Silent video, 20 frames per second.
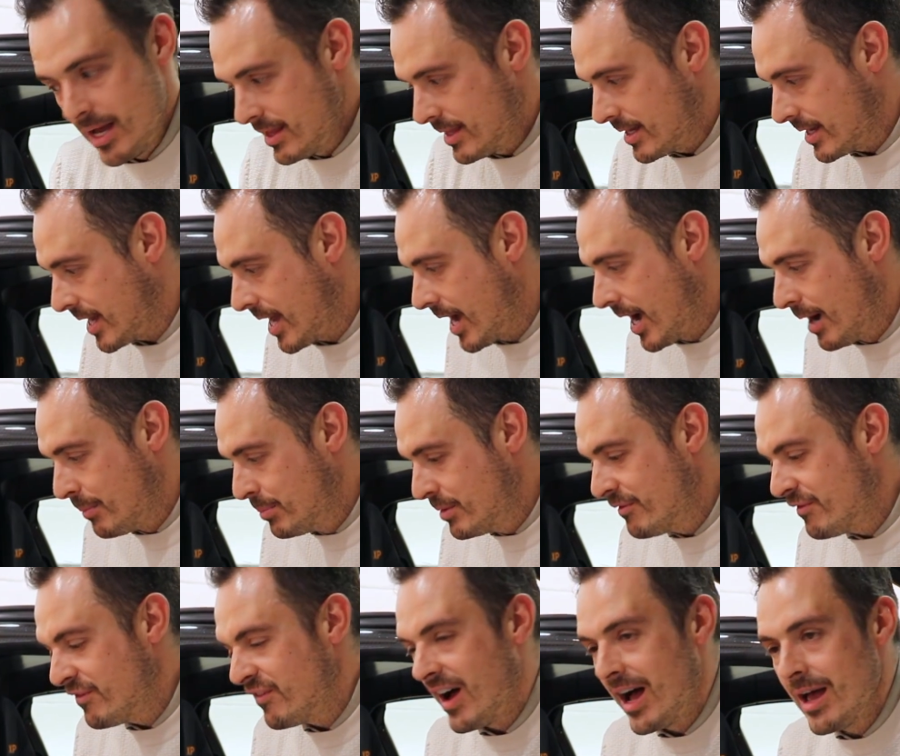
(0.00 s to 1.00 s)
the carbon
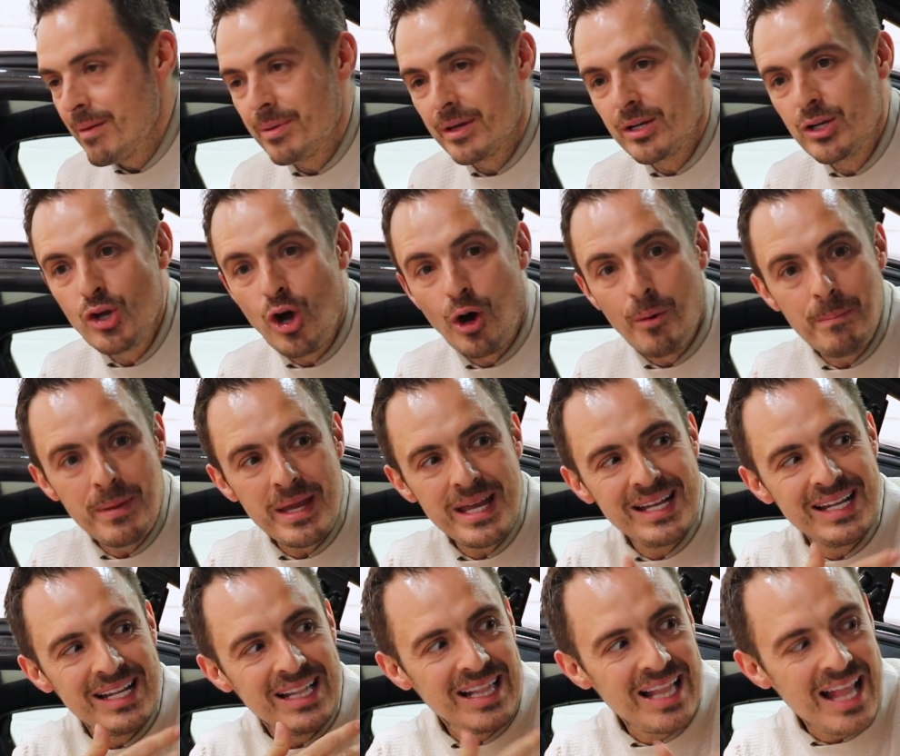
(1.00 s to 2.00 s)
fibre not
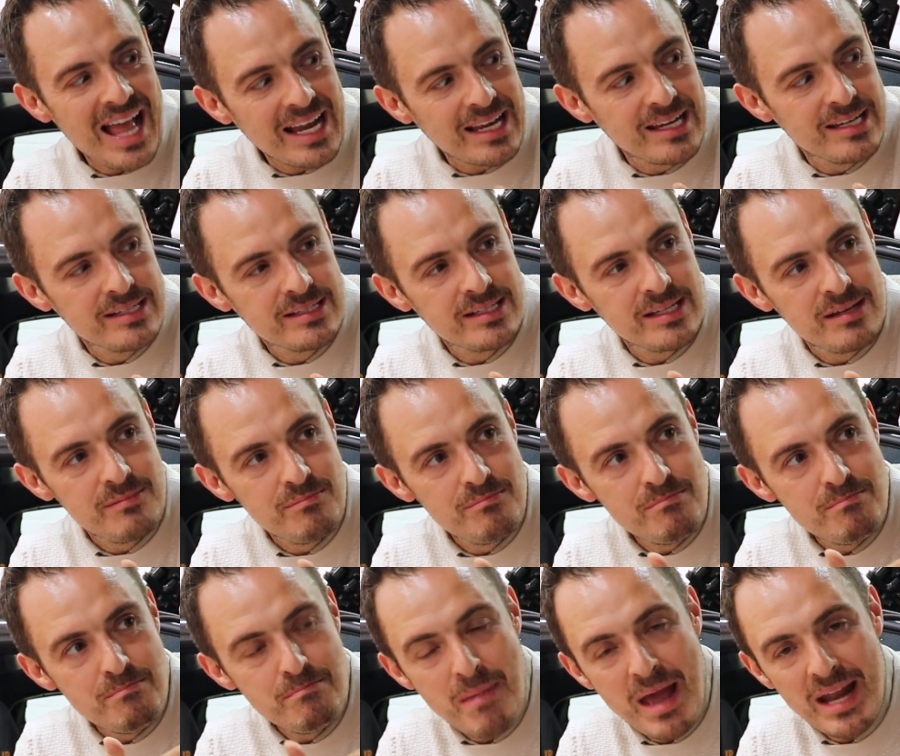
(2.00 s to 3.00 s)
being lacquered in
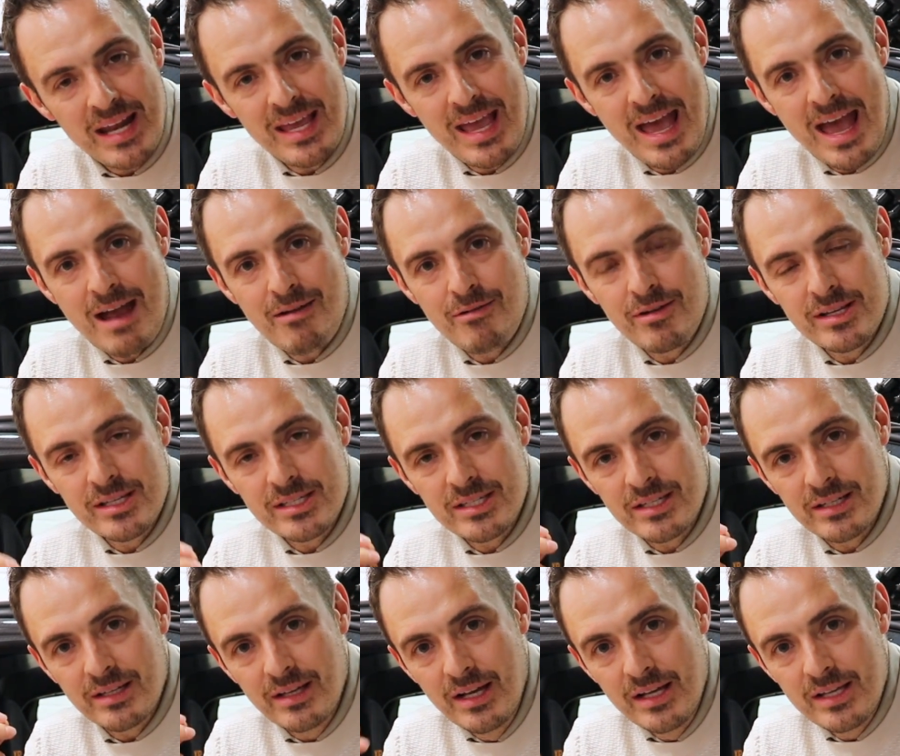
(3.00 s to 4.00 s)
many areas
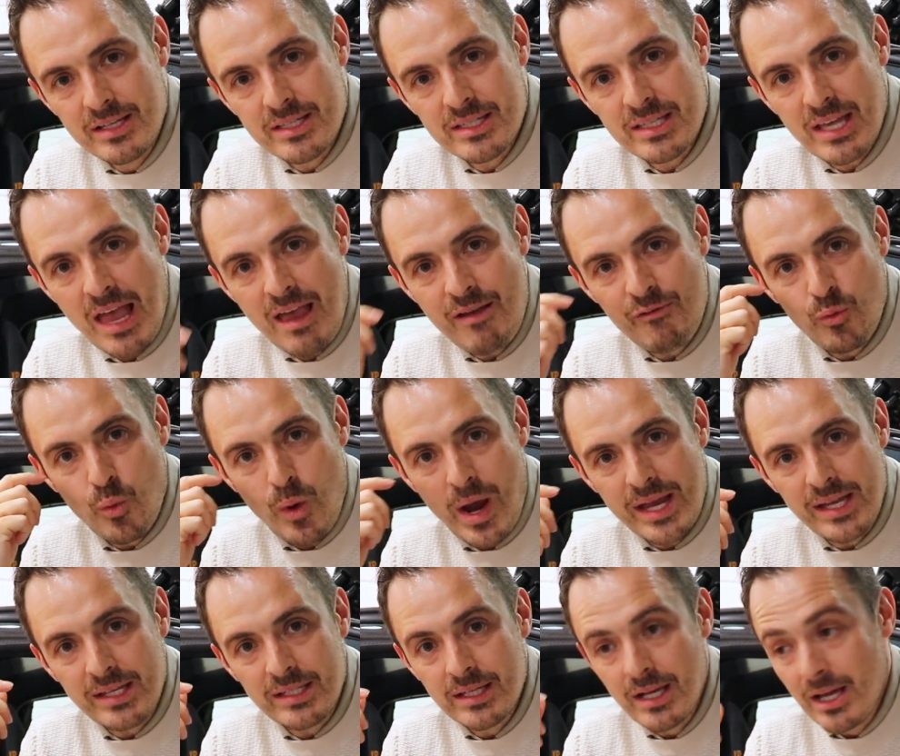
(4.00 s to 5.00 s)
to save
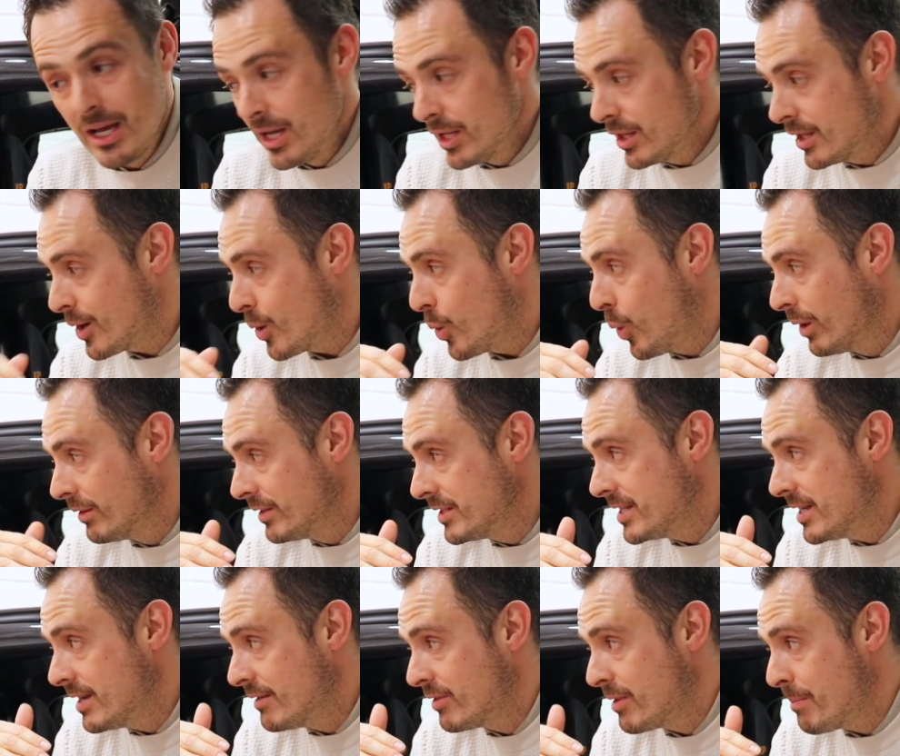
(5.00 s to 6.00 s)
weight, the
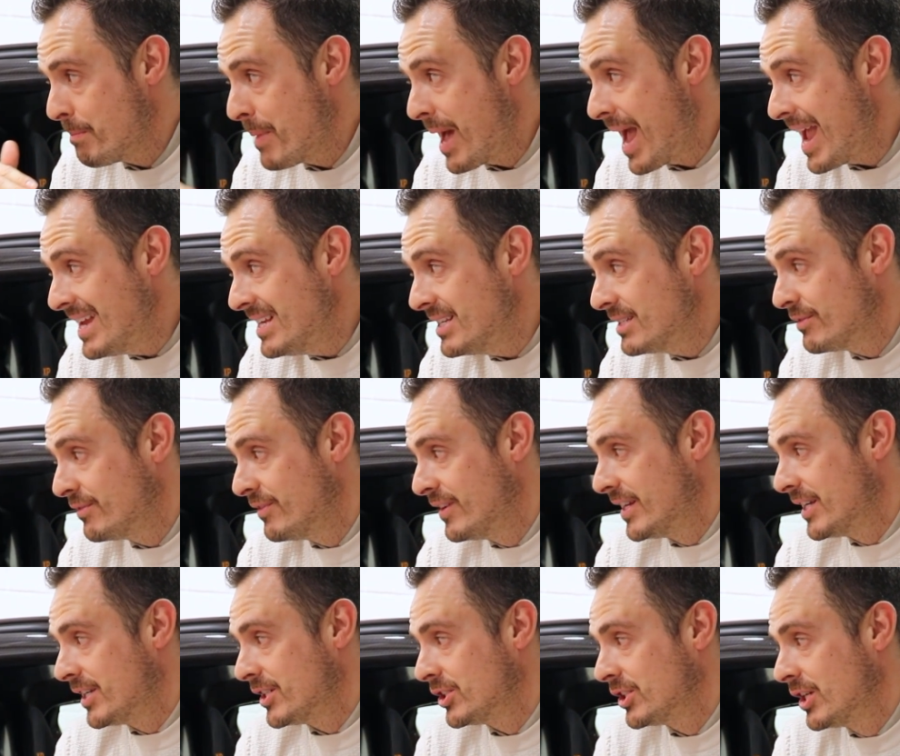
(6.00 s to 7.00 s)
quality of the paint
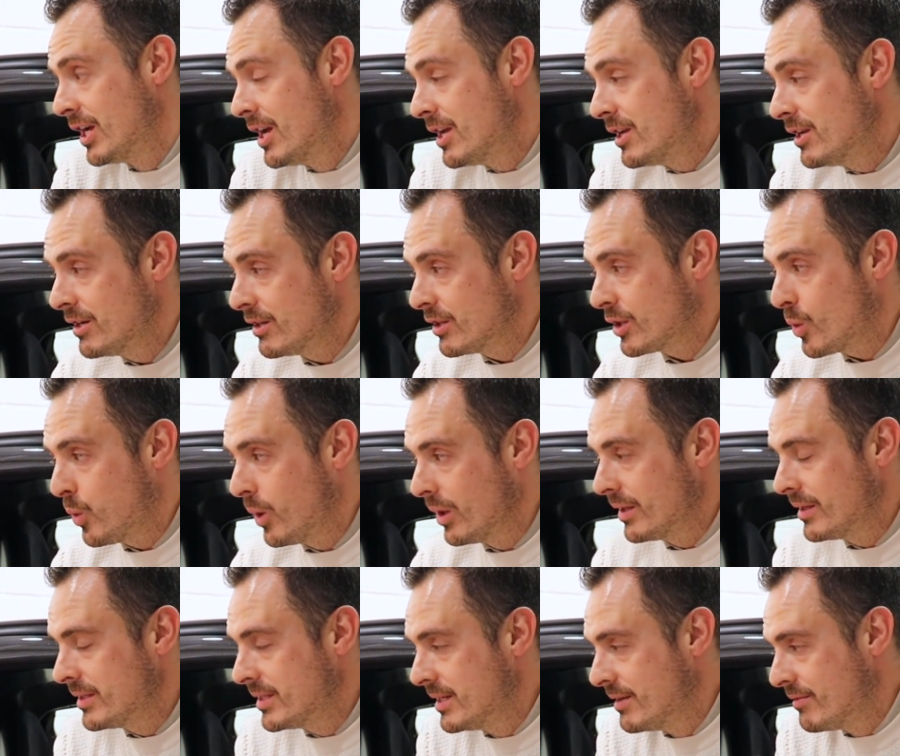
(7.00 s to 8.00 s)
finish. The
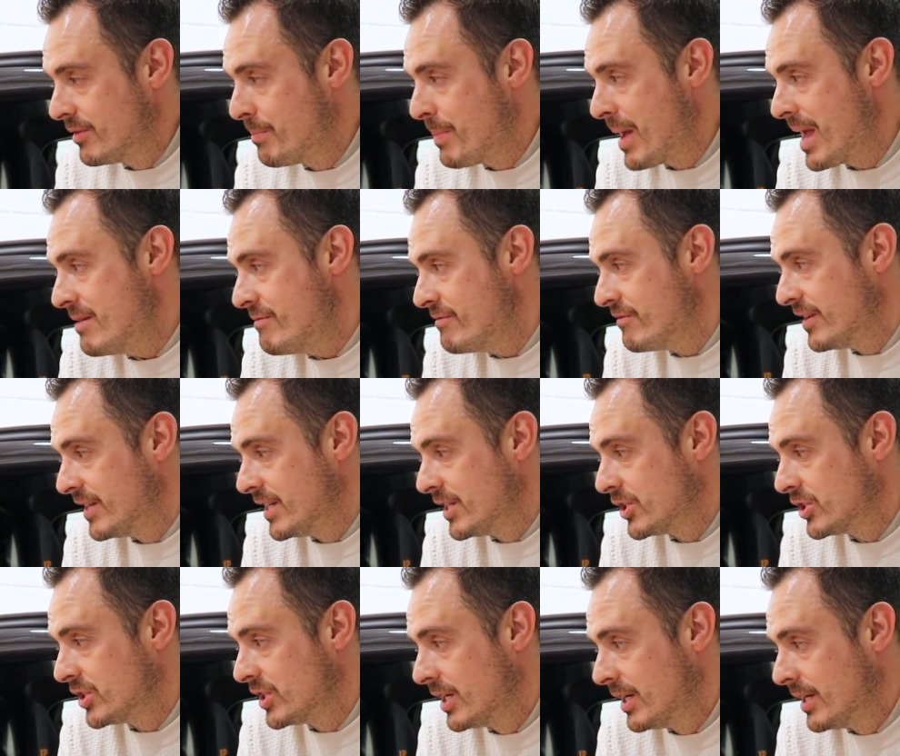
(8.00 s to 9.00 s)
quality of the paint
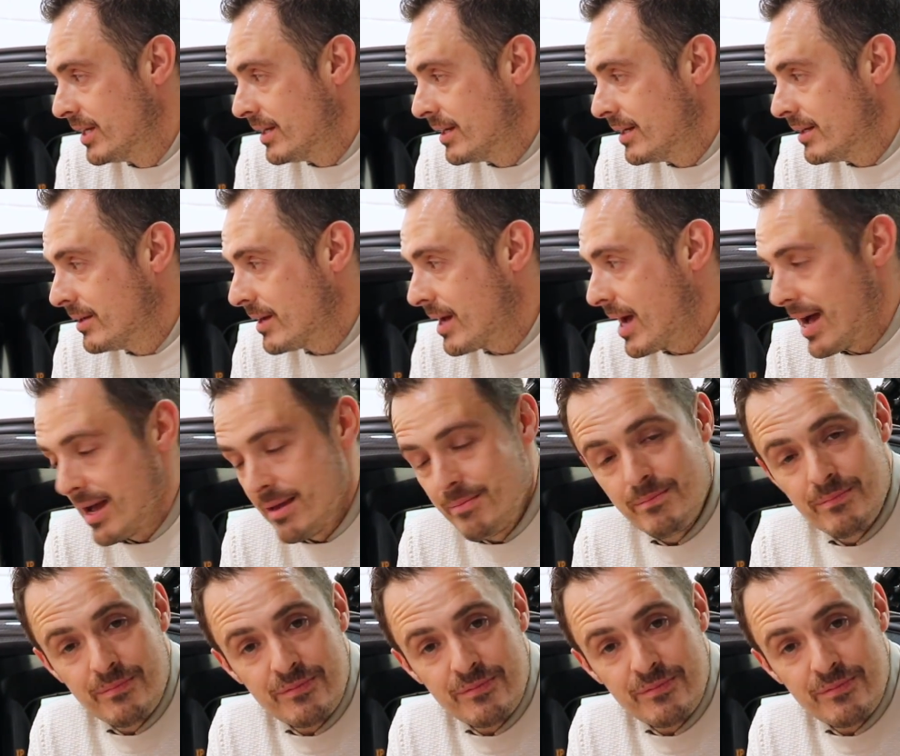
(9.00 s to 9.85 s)
finish, I'm